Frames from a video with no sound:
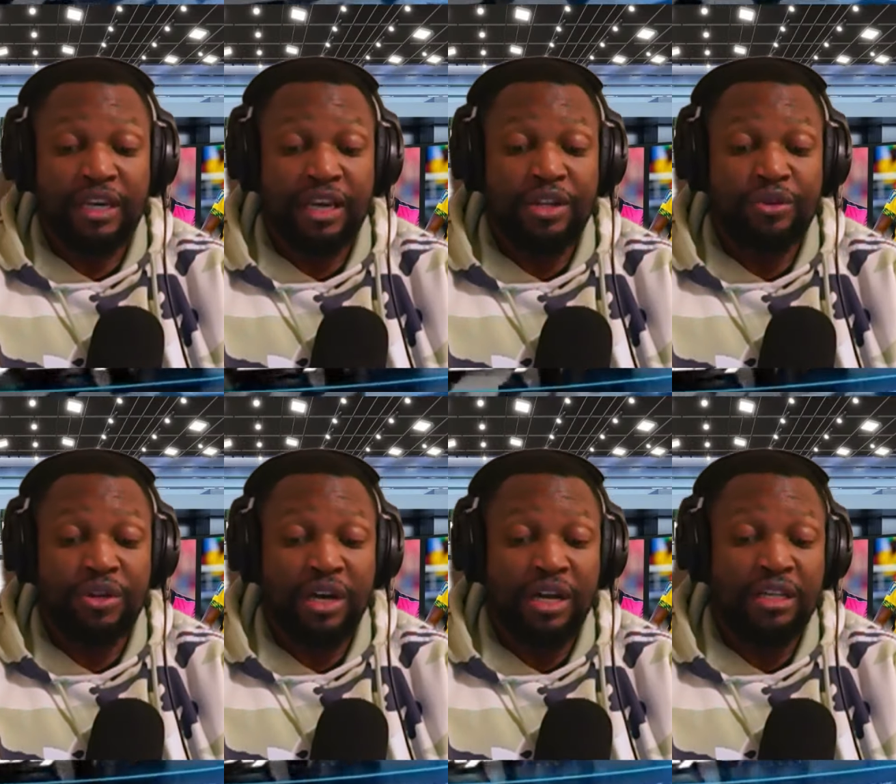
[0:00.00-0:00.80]
Edwin
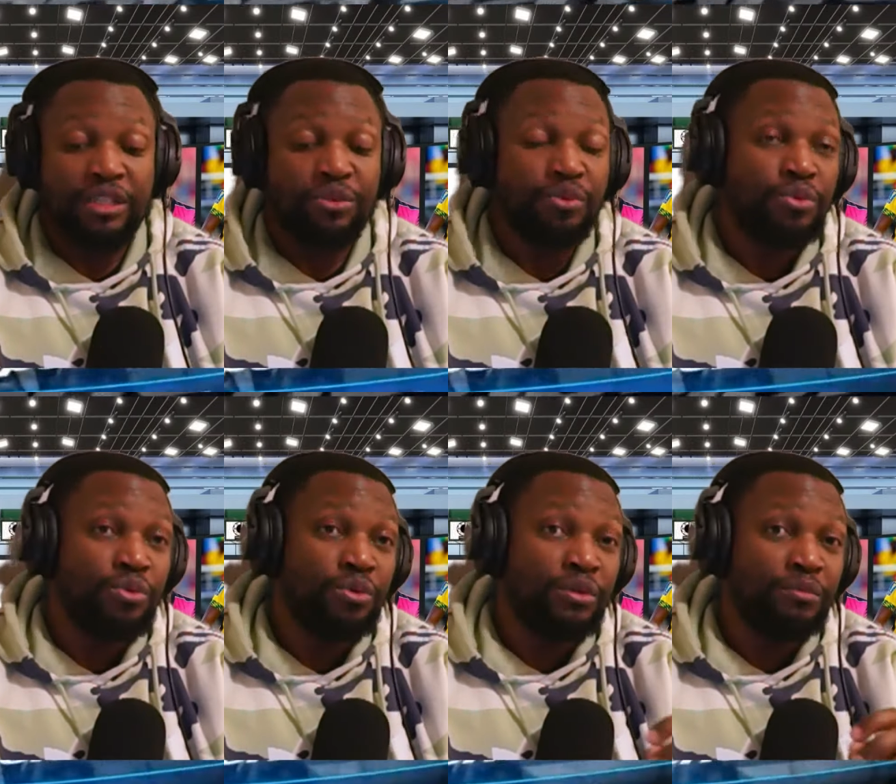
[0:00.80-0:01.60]
Allen,
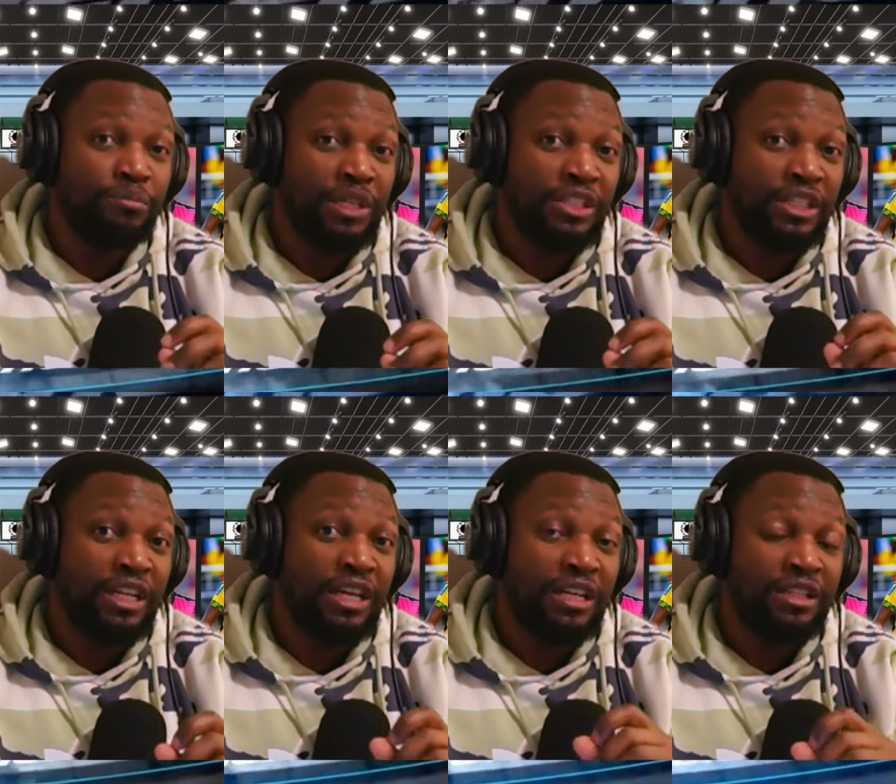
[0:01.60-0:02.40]
who
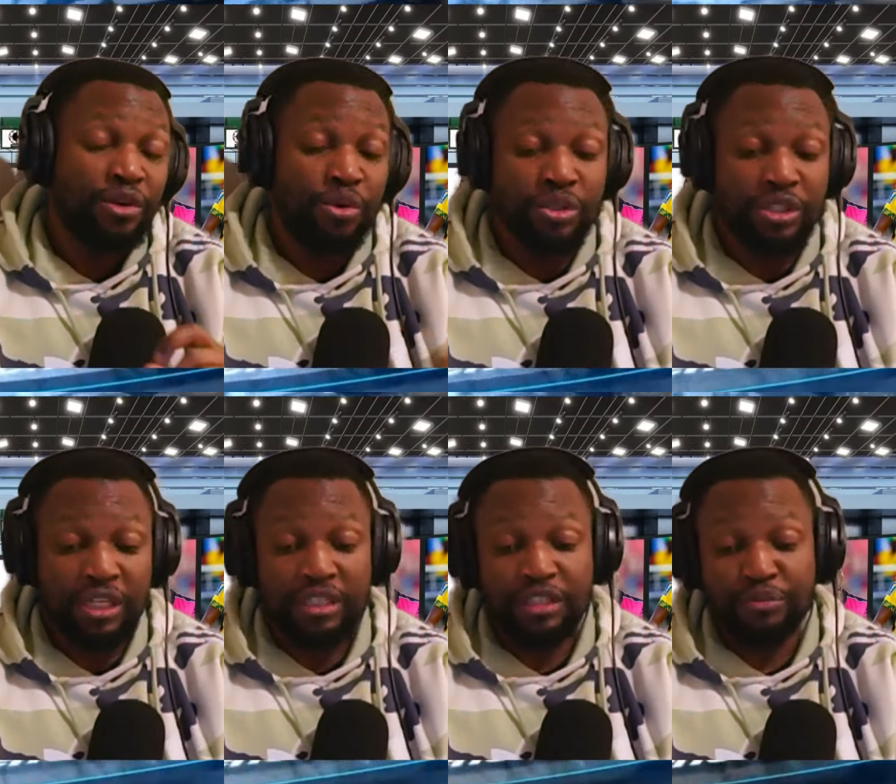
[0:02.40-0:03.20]
basically had an
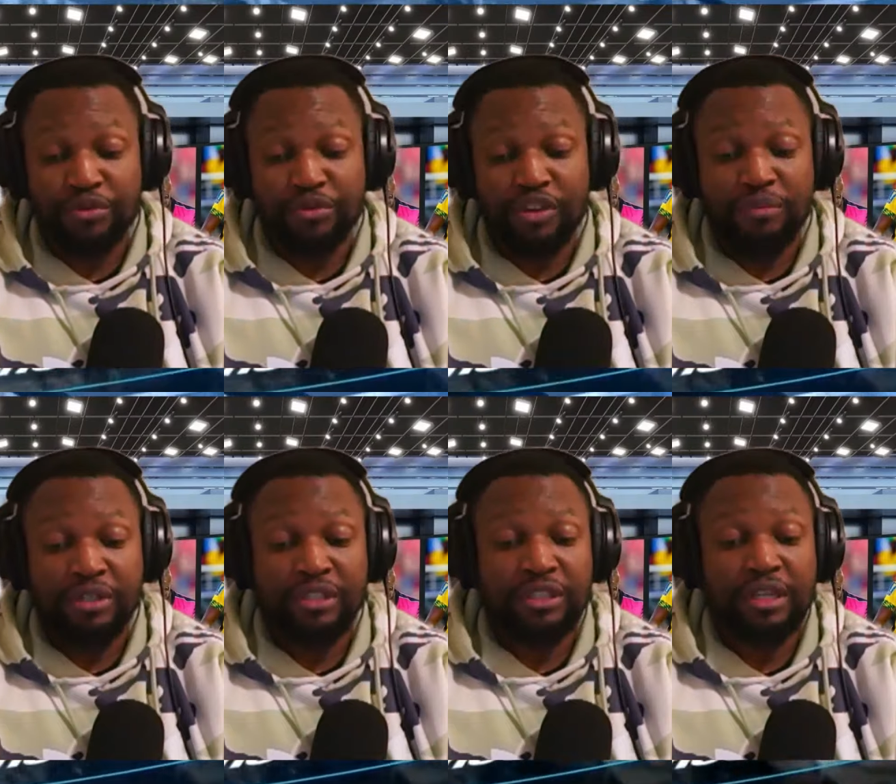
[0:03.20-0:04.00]
outstanding
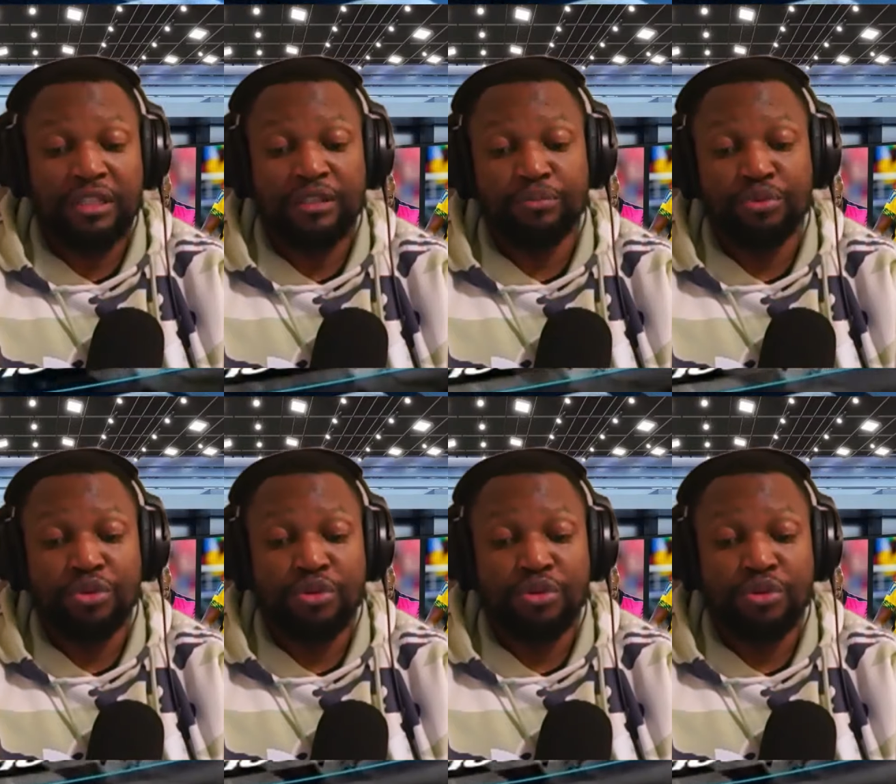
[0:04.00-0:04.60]
performance at the Pure